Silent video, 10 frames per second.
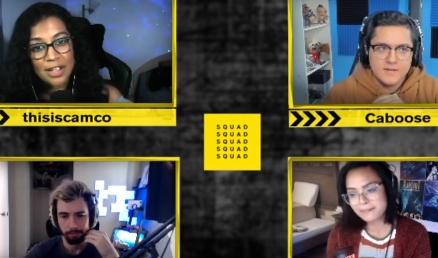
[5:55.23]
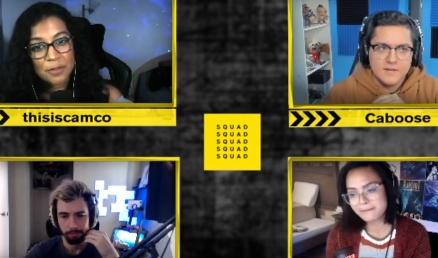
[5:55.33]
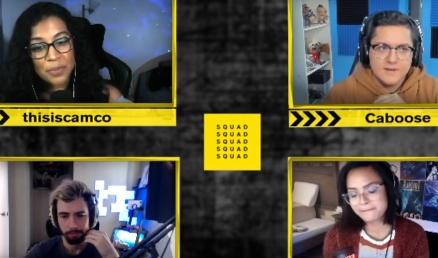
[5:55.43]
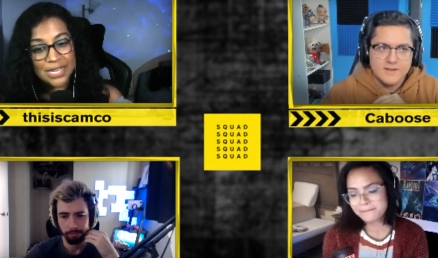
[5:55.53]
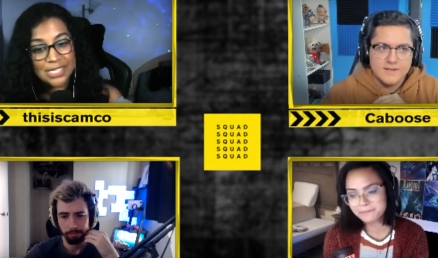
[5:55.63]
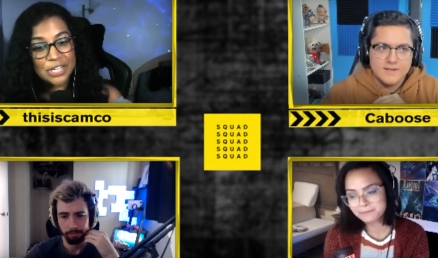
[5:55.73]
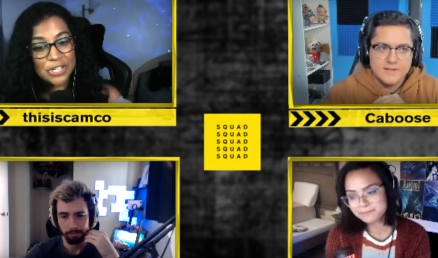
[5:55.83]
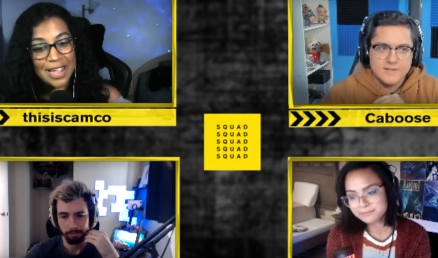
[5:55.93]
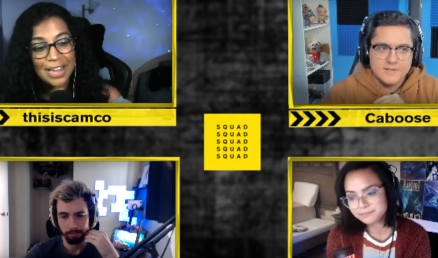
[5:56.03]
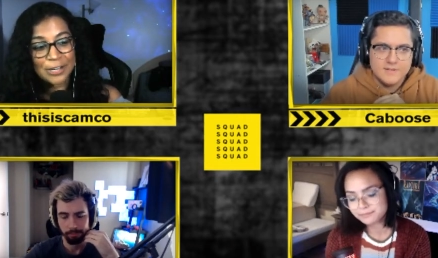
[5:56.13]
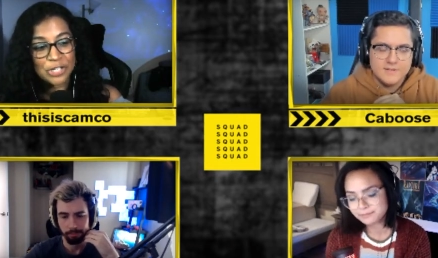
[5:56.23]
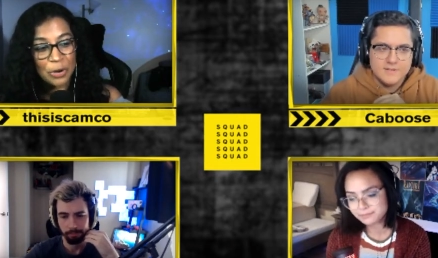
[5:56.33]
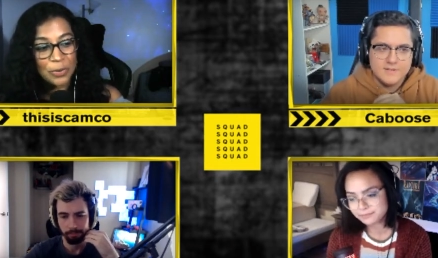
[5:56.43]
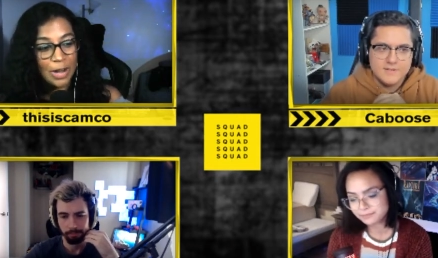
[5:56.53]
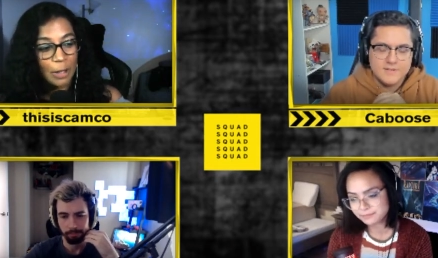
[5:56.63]
Speaker 1: PlayStation kind of
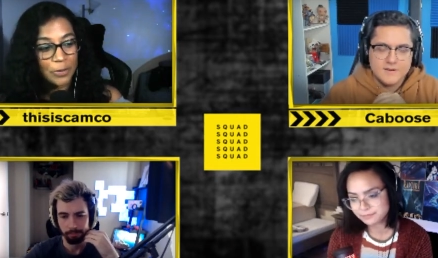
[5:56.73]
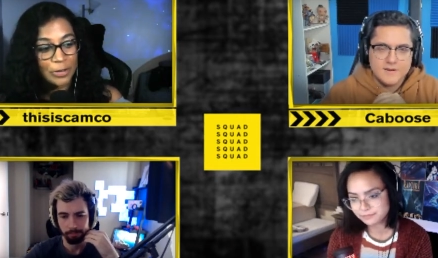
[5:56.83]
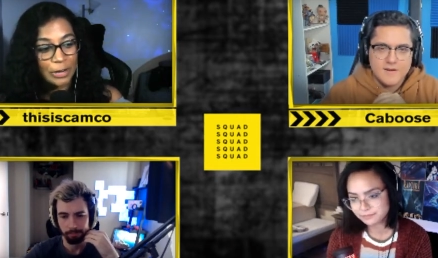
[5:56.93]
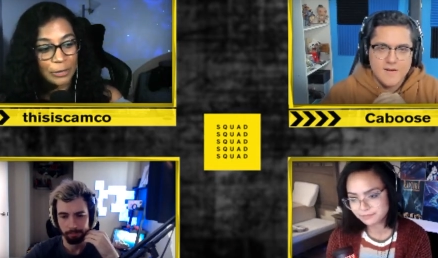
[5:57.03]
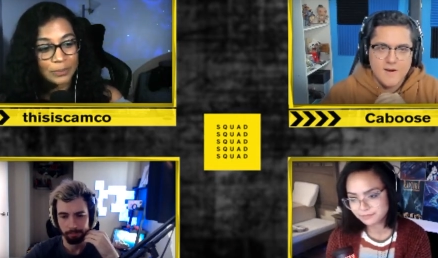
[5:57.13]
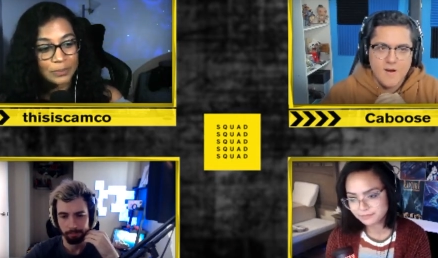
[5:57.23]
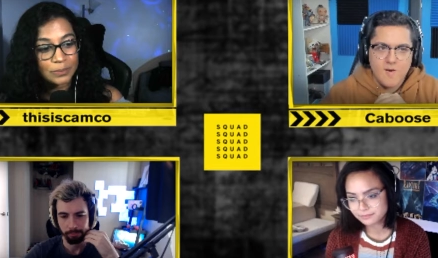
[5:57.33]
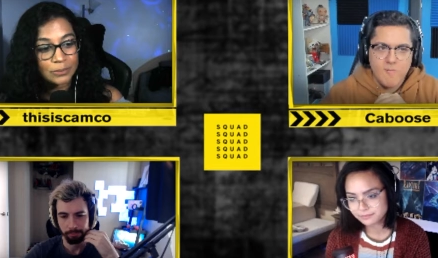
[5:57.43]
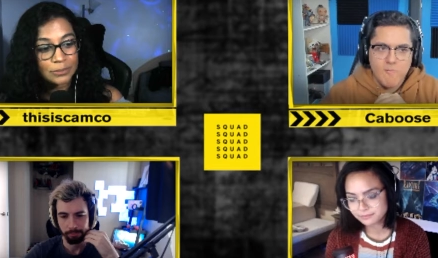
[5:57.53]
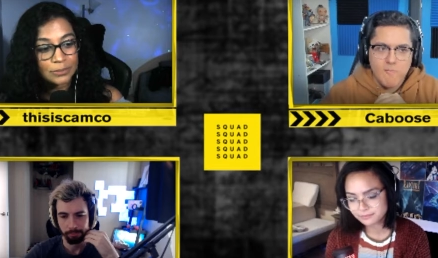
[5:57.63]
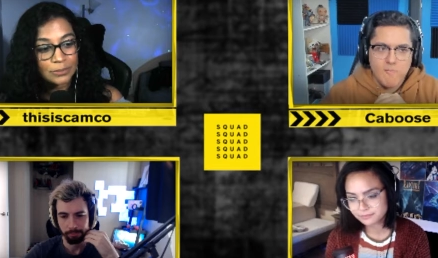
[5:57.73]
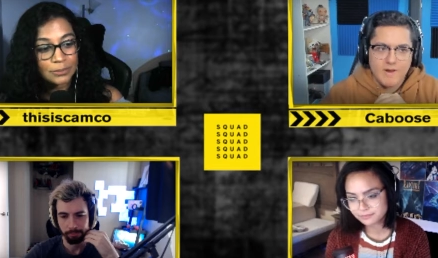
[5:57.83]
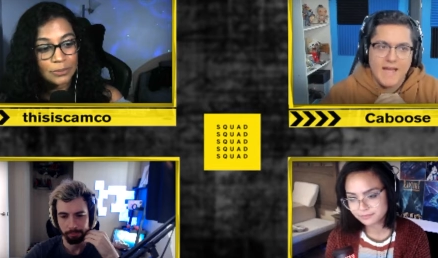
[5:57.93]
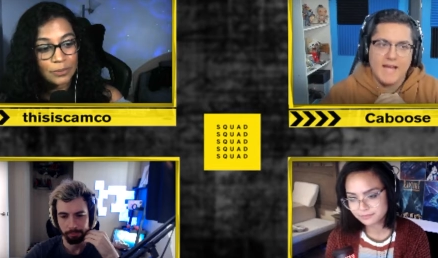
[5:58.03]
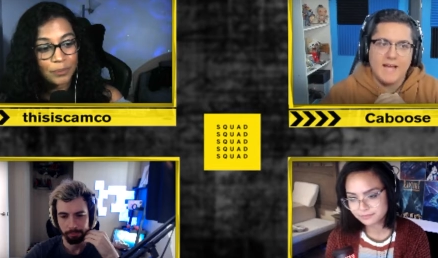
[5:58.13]
showed up, you know.
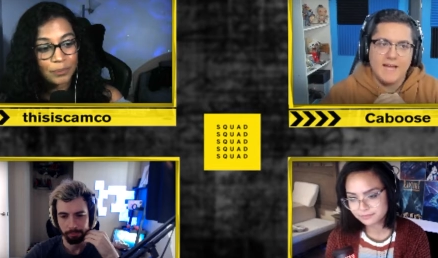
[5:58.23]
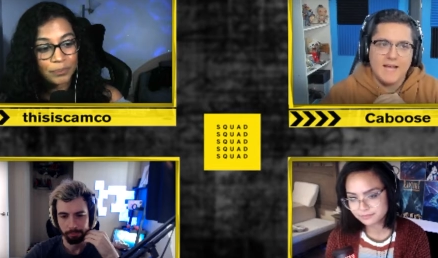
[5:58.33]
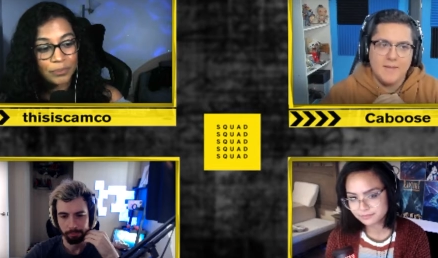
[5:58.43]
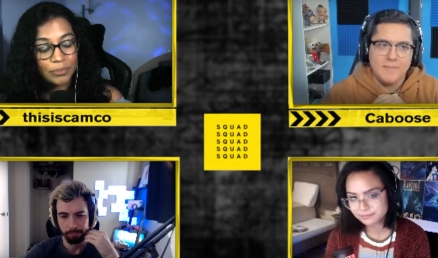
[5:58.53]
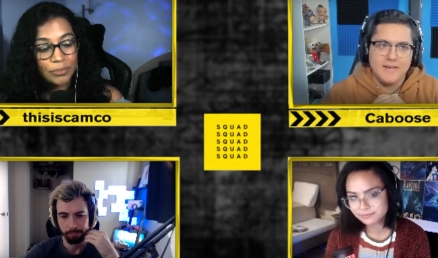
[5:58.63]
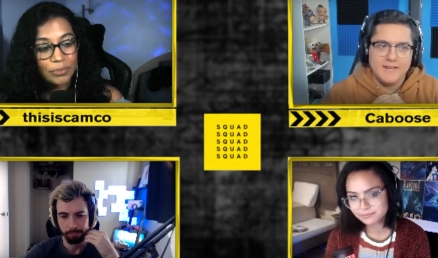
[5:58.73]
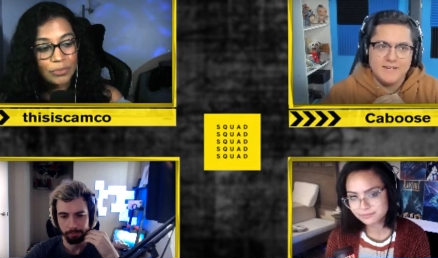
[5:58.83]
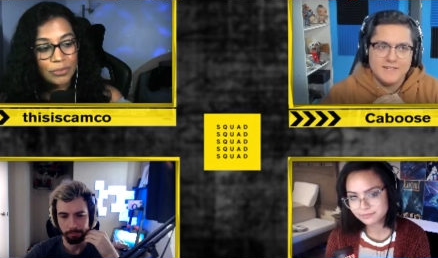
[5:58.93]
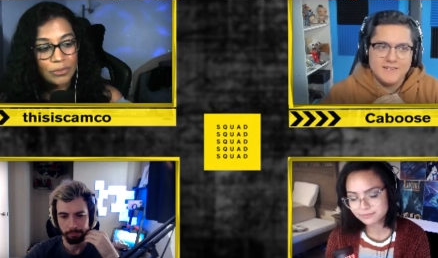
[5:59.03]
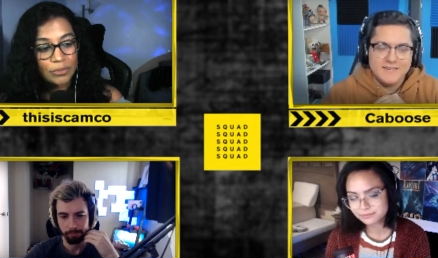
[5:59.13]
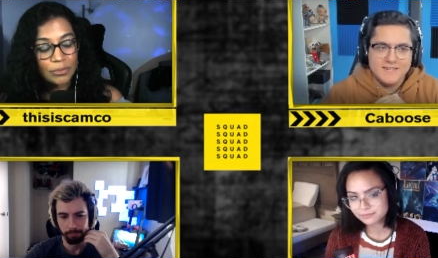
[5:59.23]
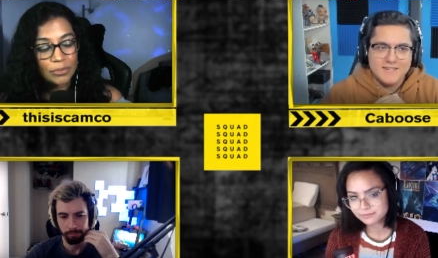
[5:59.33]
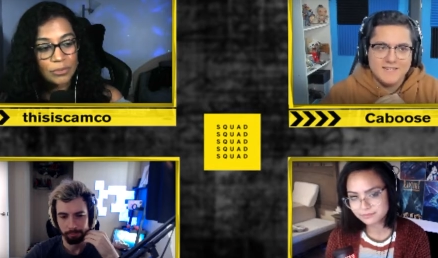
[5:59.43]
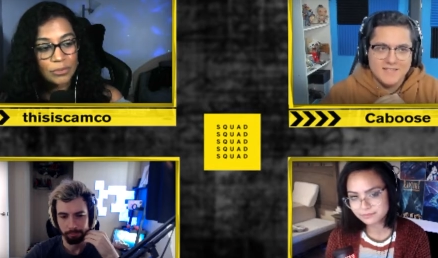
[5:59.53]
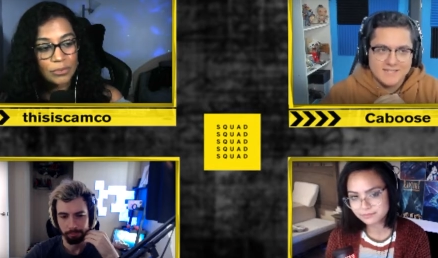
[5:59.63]
Speaker 2: Yeah, I, I mean,
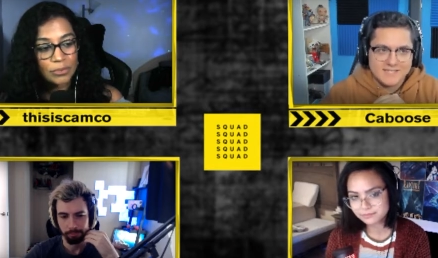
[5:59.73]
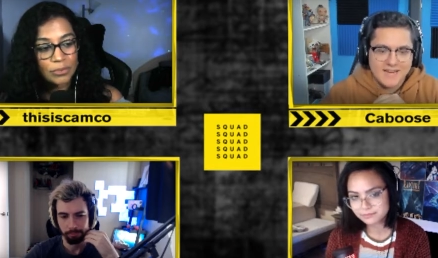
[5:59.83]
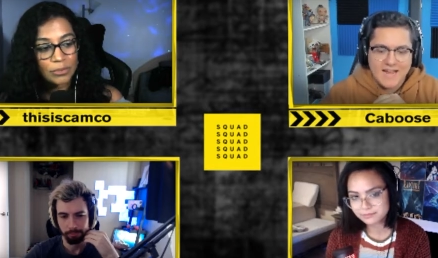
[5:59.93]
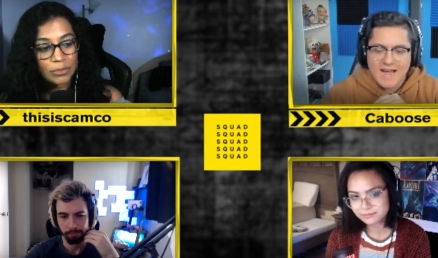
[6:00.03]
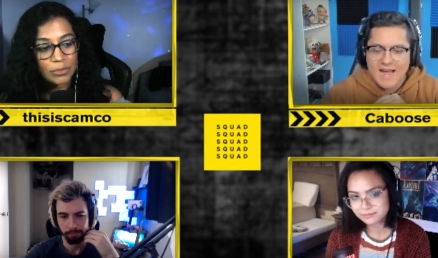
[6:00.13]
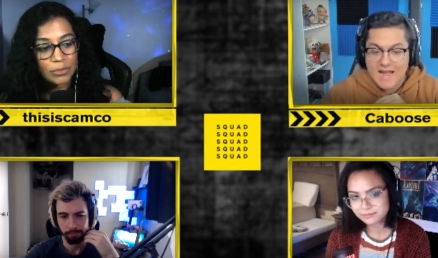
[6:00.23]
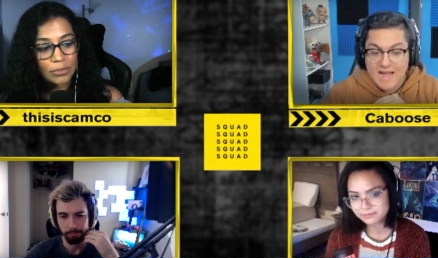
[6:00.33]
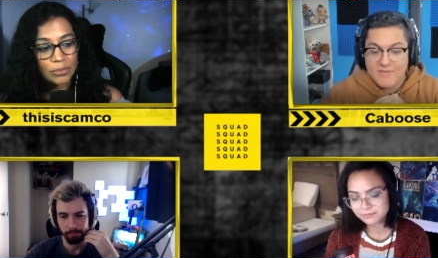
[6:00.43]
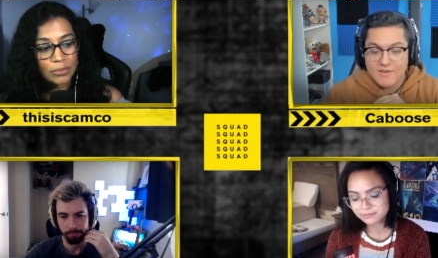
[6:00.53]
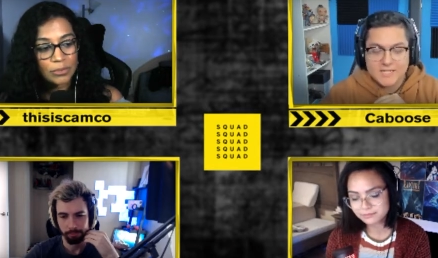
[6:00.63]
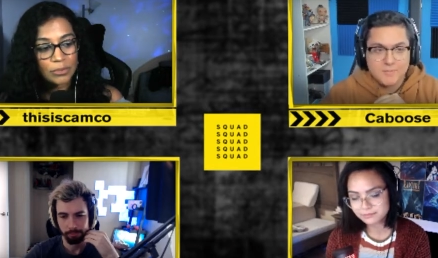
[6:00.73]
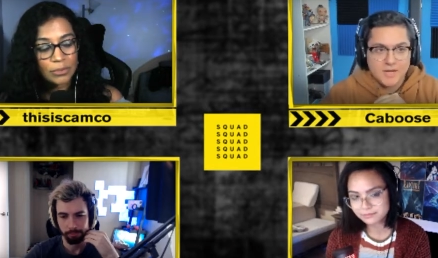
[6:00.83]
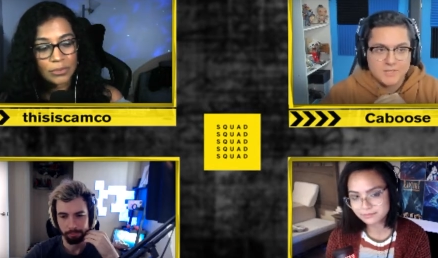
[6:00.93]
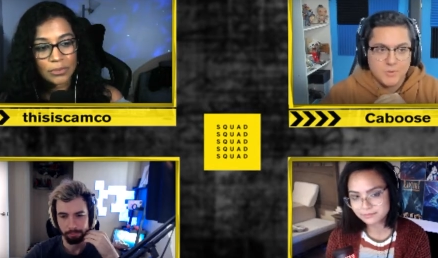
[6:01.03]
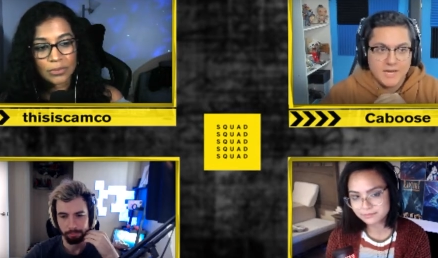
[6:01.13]
listen, I, I have an
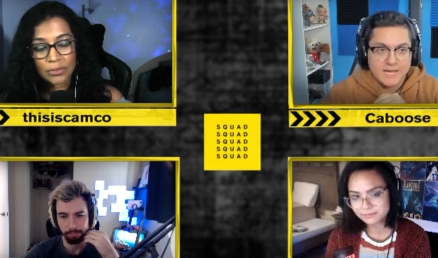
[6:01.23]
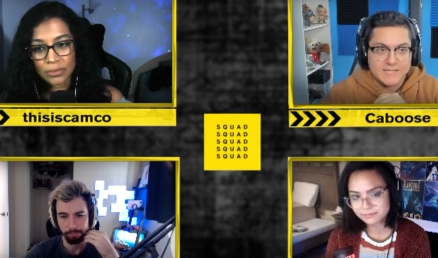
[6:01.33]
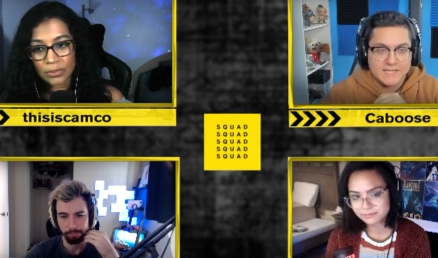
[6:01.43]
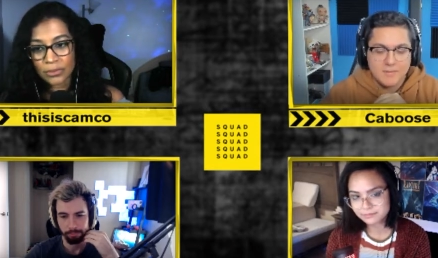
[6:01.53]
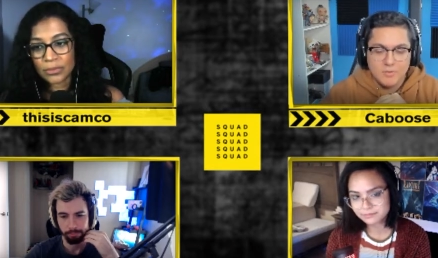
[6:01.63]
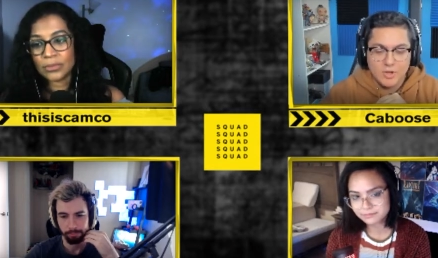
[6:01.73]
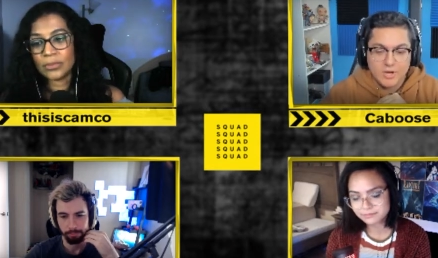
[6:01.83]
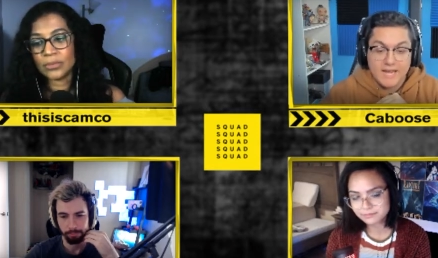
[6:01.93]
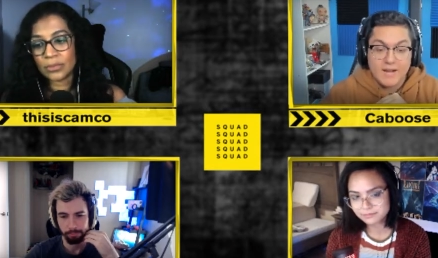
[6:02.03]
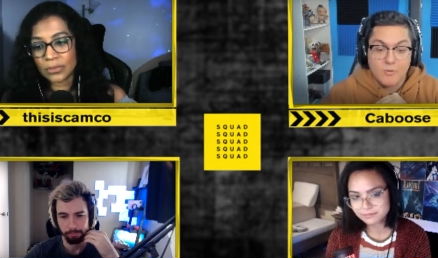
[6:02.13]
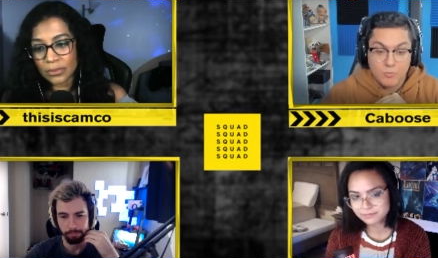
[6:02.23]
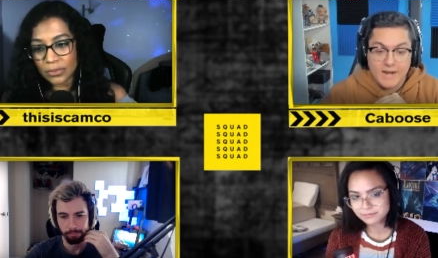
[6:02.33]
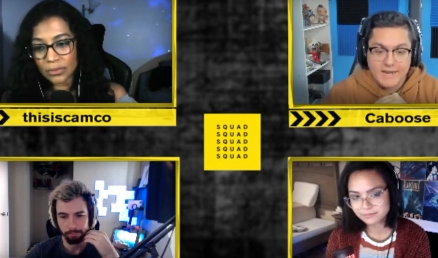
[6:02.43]
Xbox One X. I'm looking at it right